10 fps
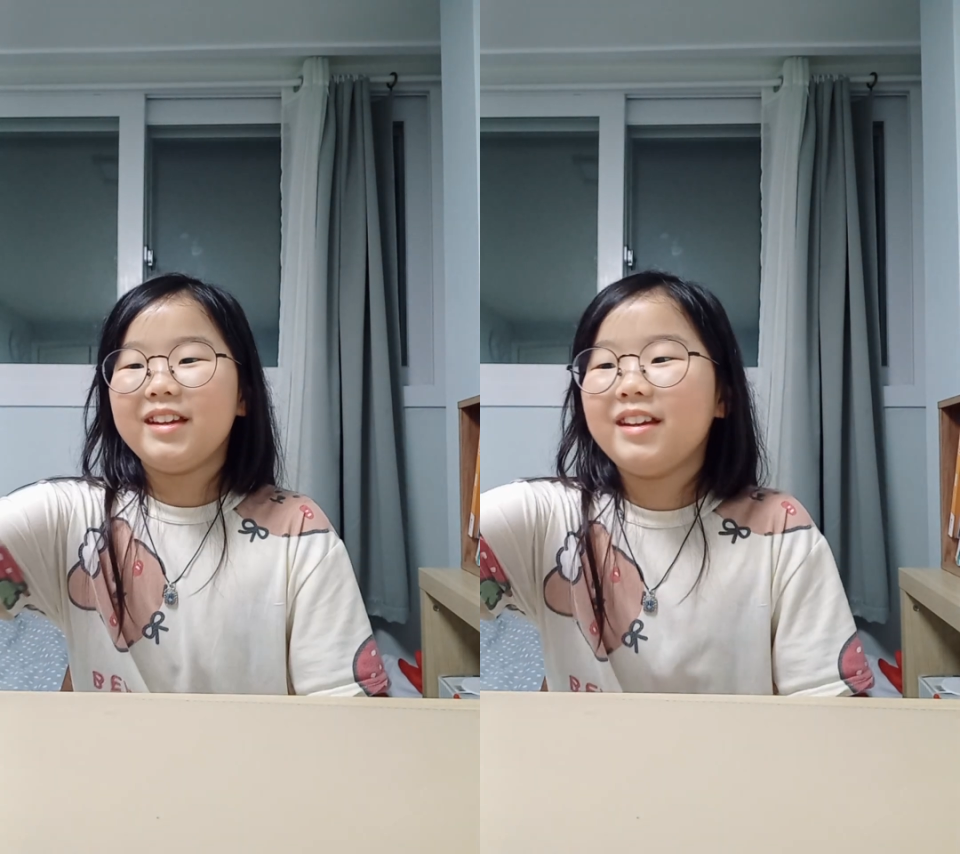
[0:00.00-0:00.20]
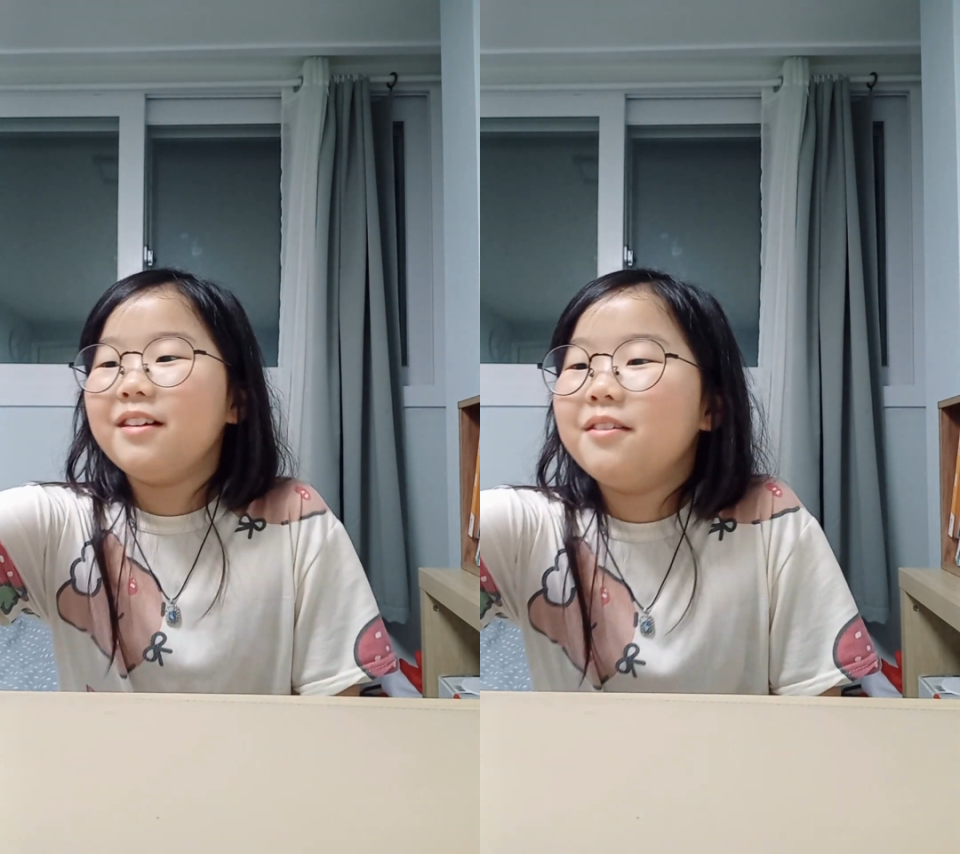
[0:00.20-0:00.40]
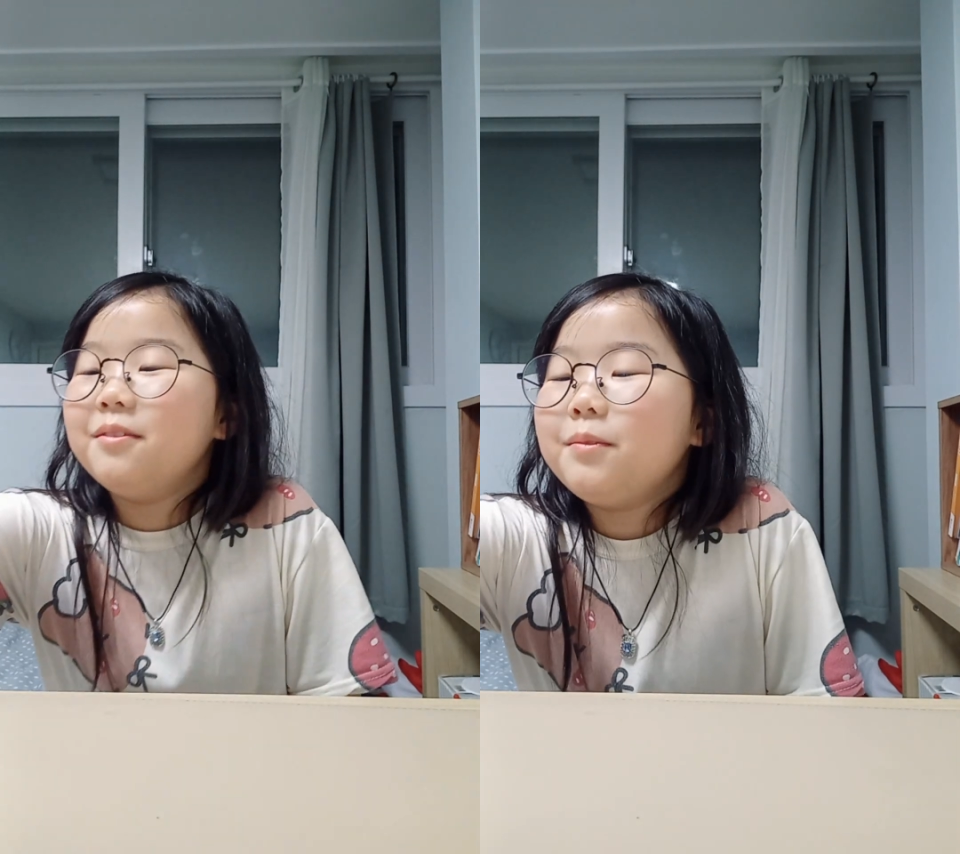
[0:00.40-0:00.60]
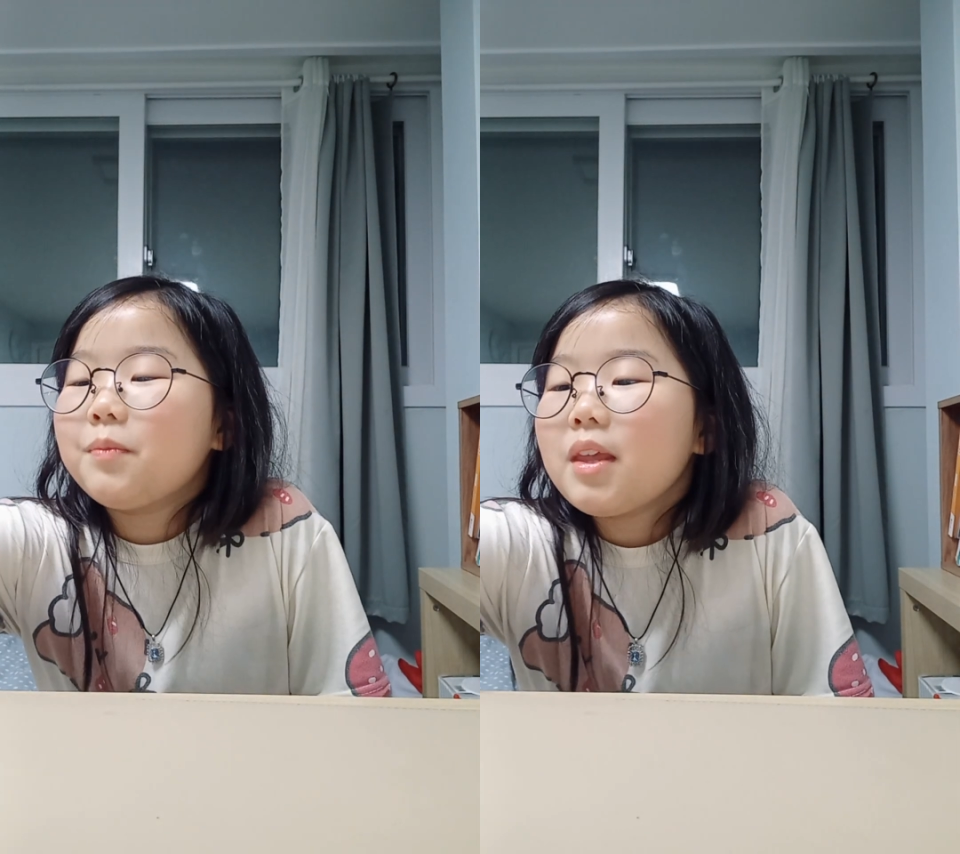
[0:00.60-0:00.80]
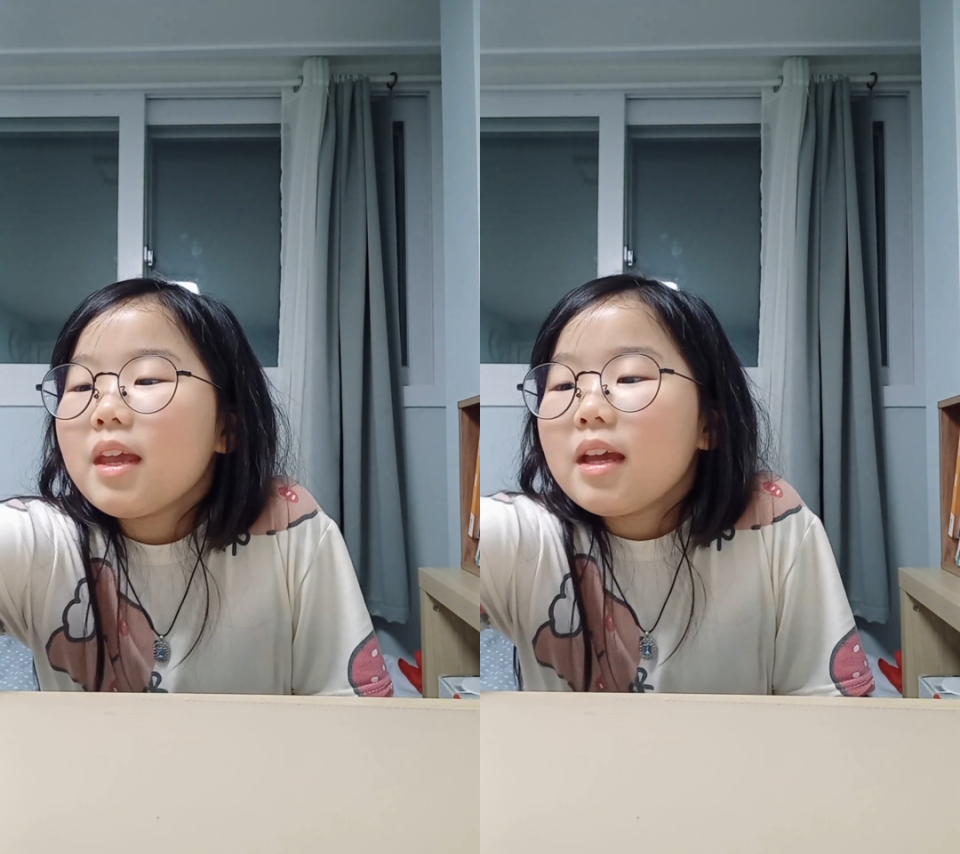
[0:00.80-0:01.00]
No,
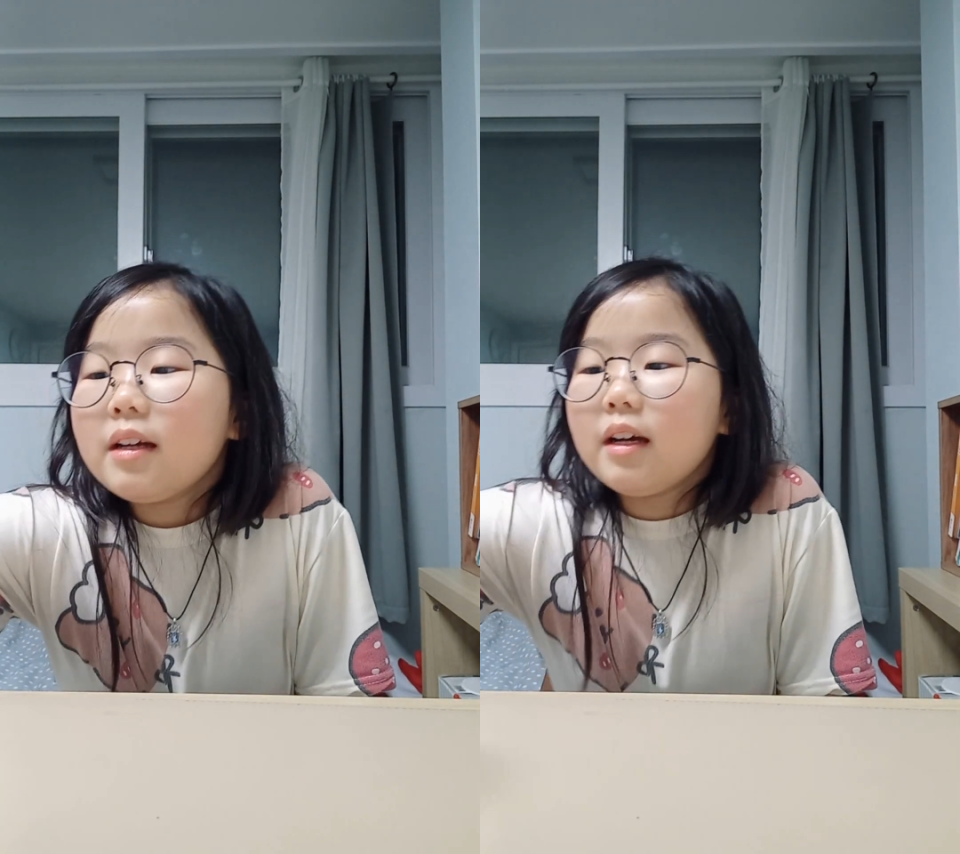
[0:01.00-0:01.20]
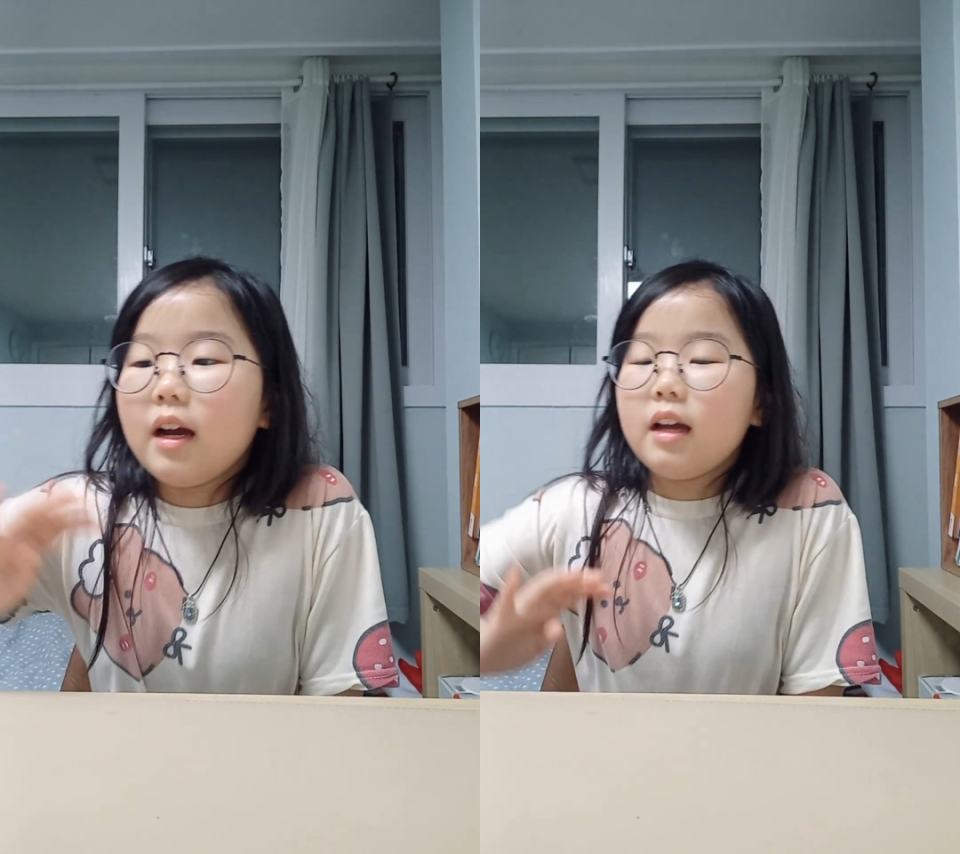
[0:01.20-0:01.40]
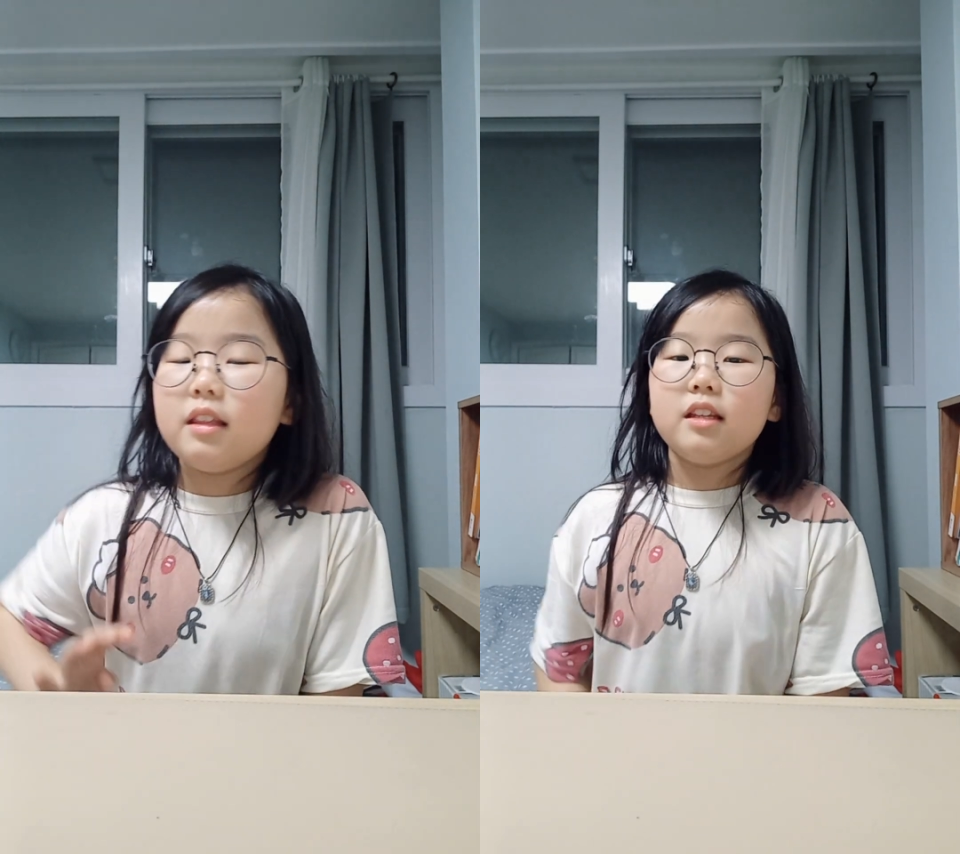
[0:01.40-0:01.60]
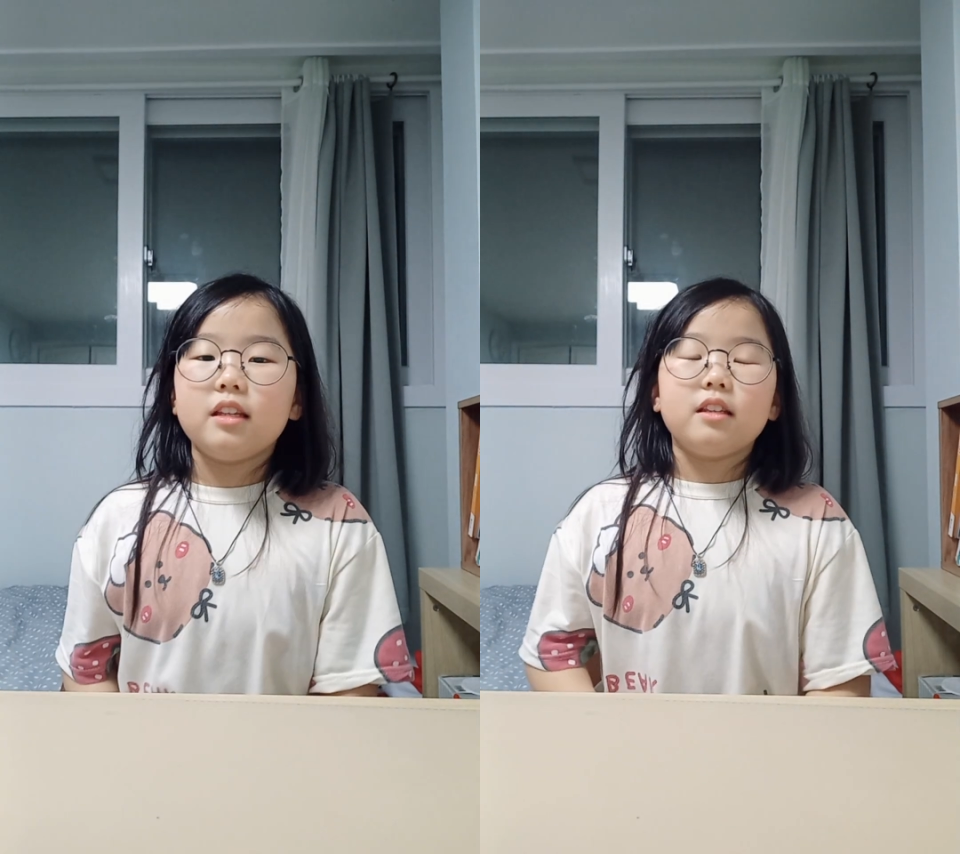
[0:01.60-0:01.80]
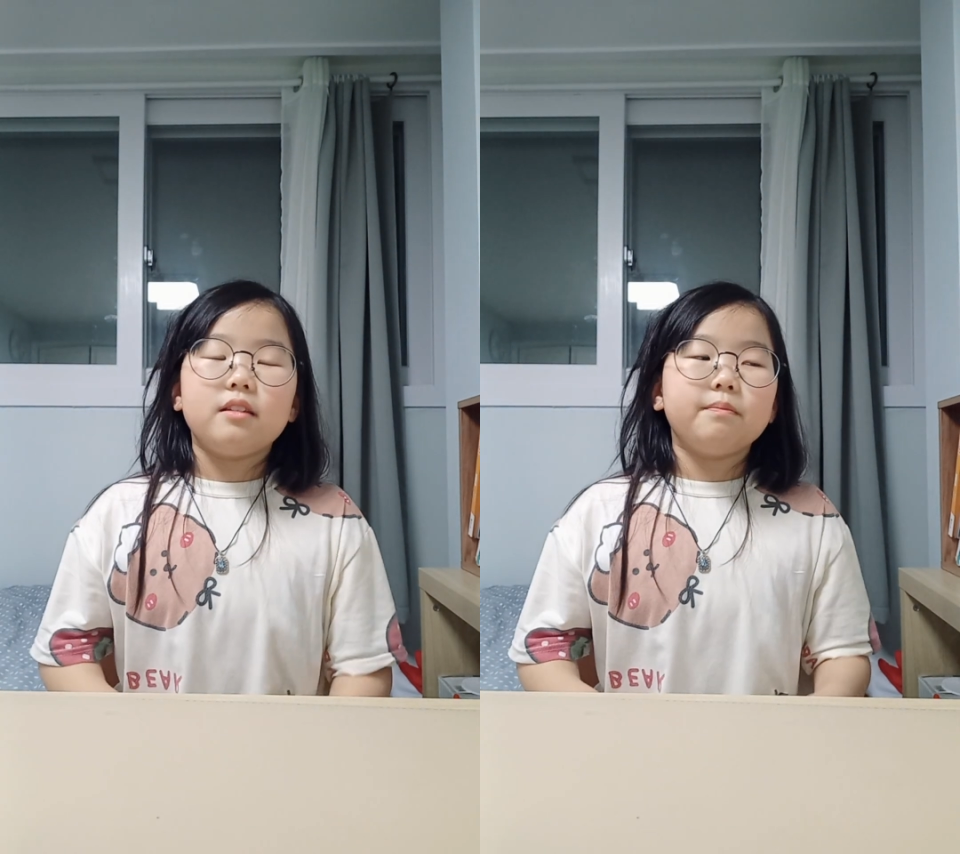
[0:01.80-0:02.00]
I think